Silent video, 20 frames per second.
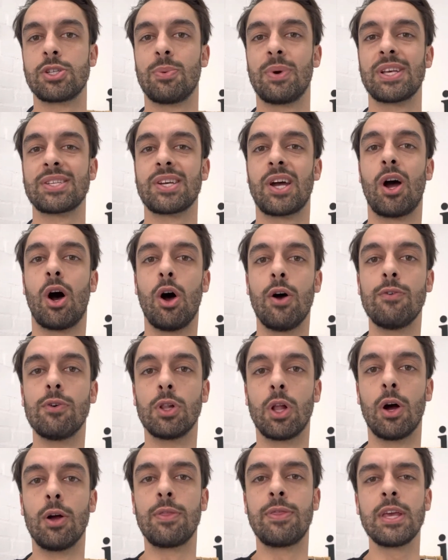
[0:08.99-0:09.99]
So when I say
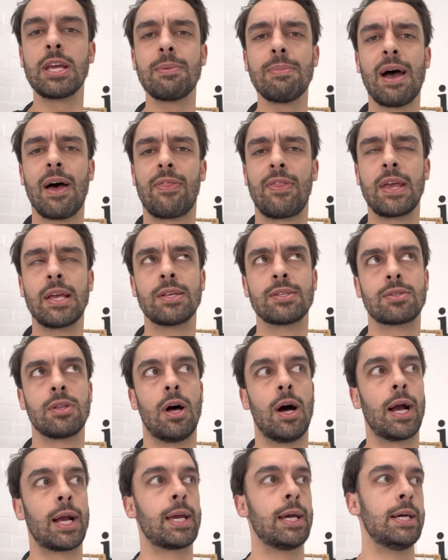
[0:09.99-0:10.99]
overload, think about things
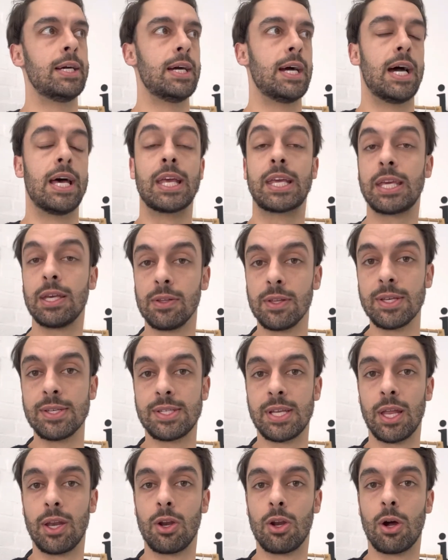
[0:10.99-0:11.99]
like an Achilles
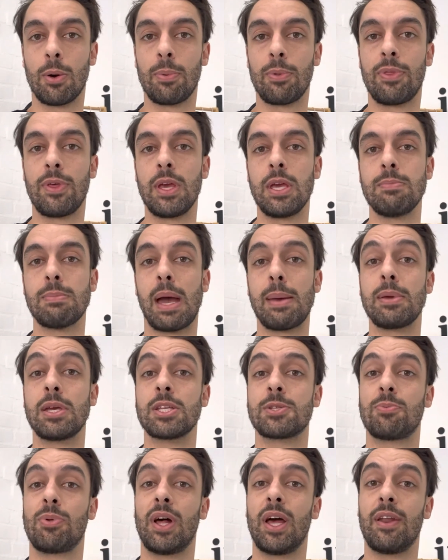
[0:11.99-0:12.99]
tendinopathy, maybe
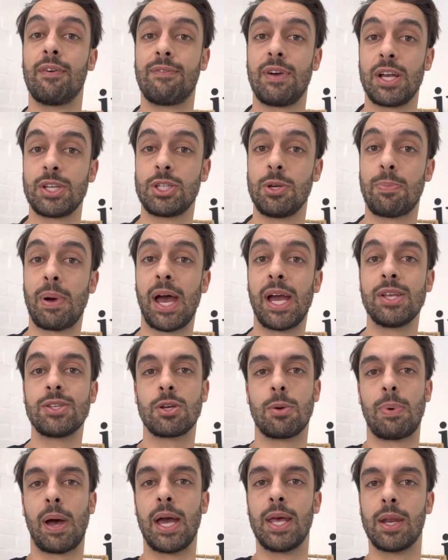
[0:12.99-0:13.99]
it's plantar fascia pain,
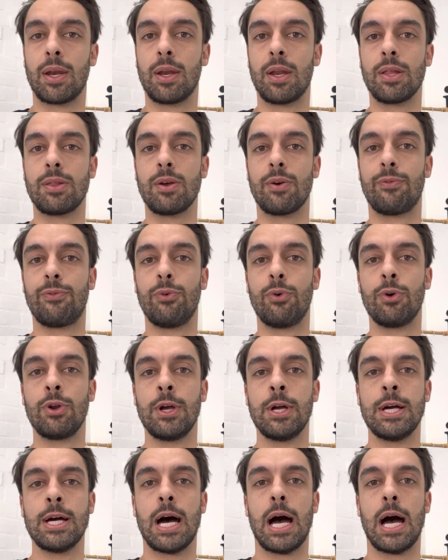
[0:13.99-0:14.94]
so pain underneath your foot,